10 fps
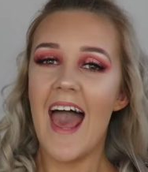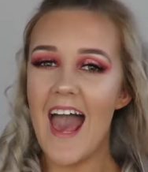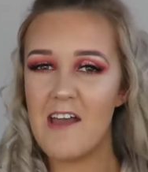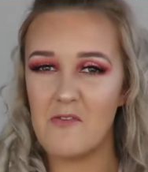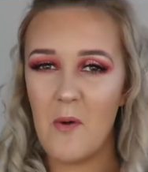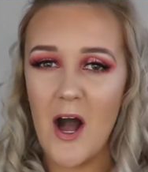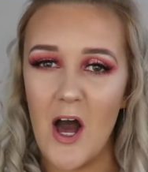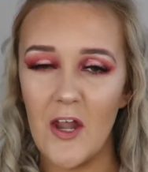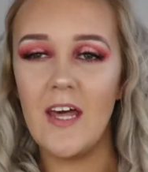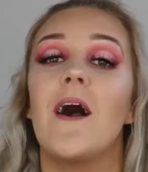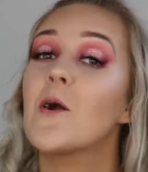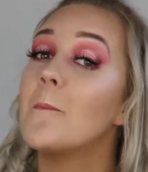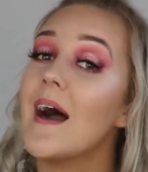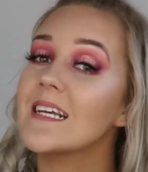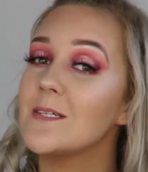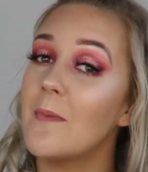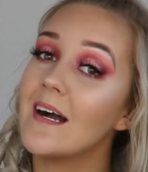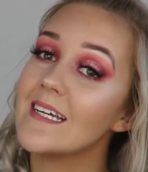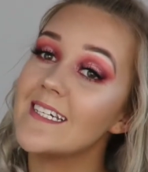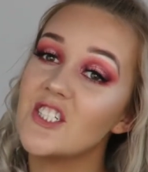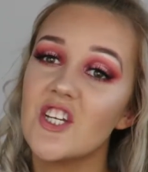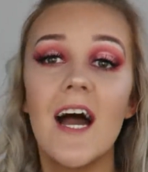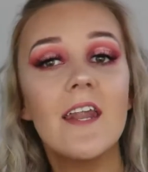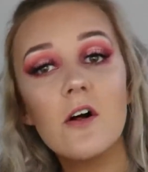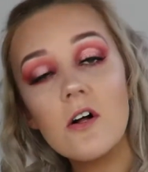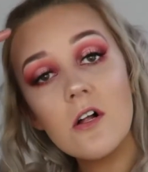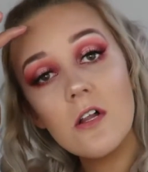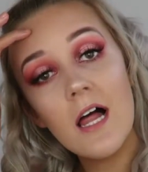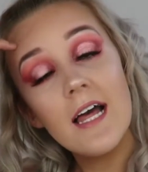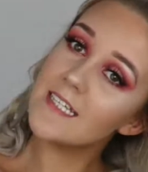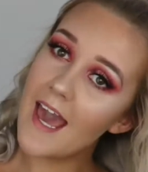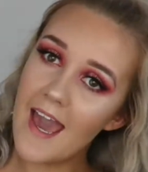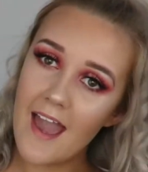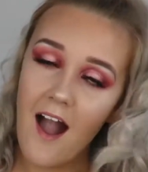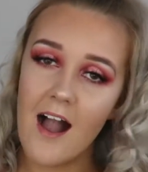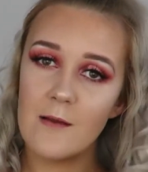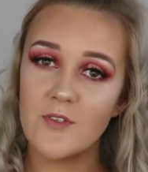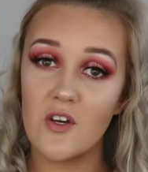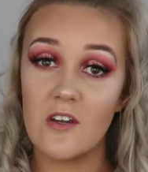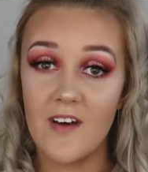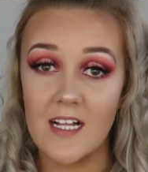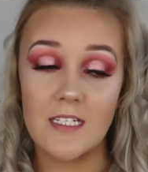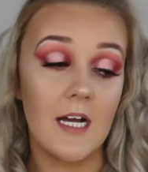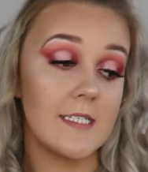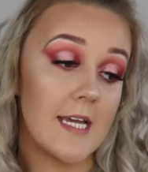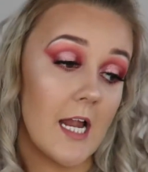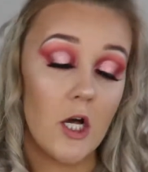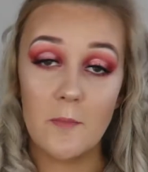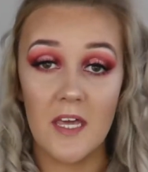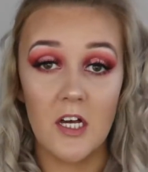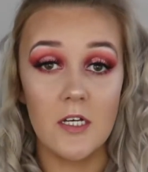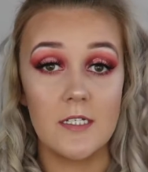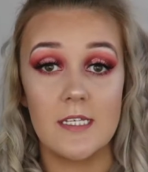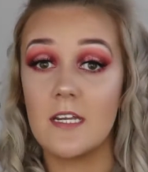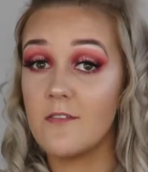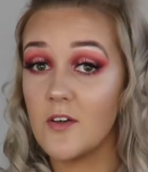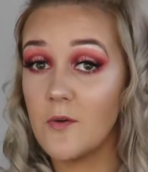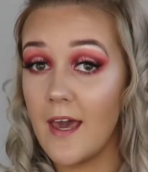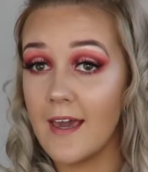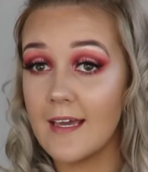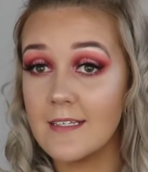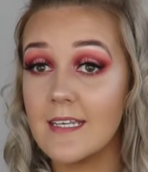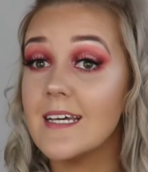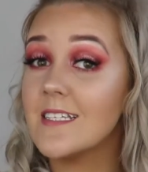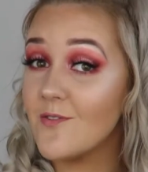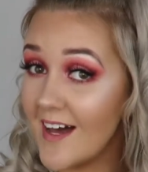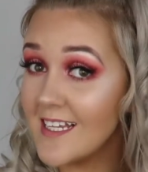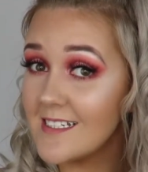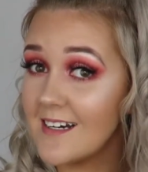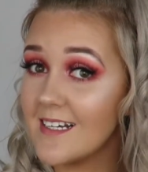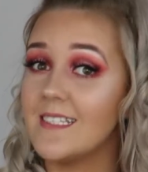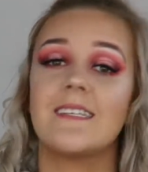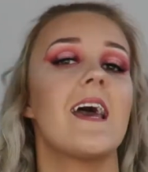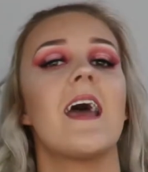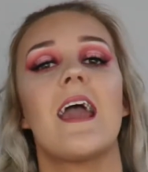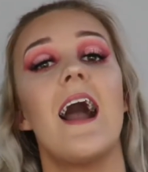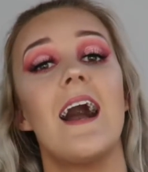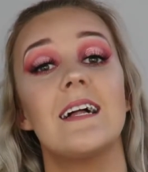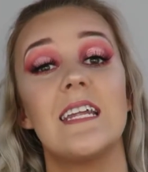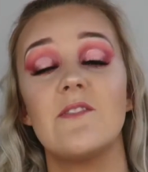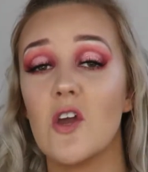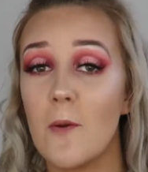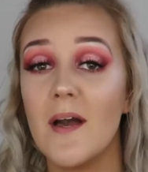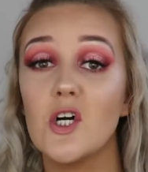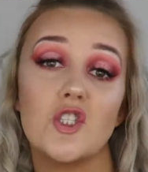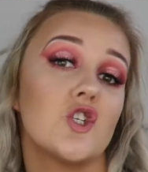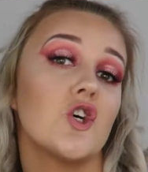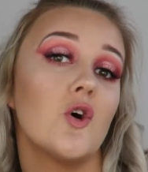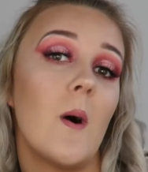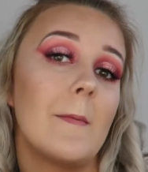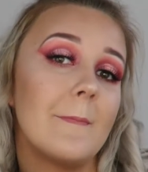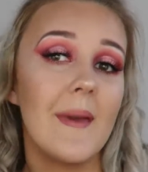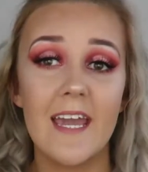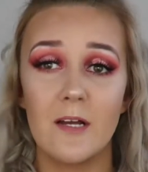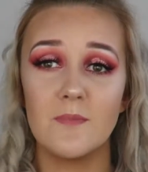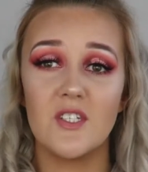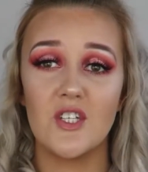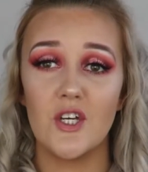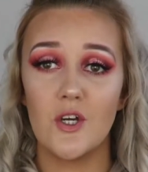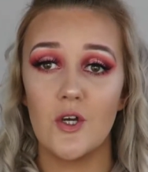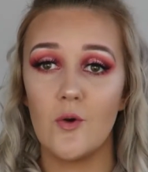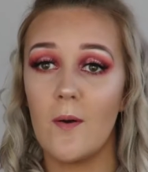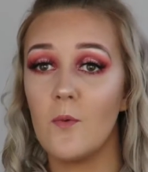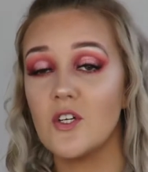Hey everyone, welcome back to my channel. Today I'm doing a Valentine's Day look because in a few days it is Valentine's Day, and if you're a bit unsure what makeup to do,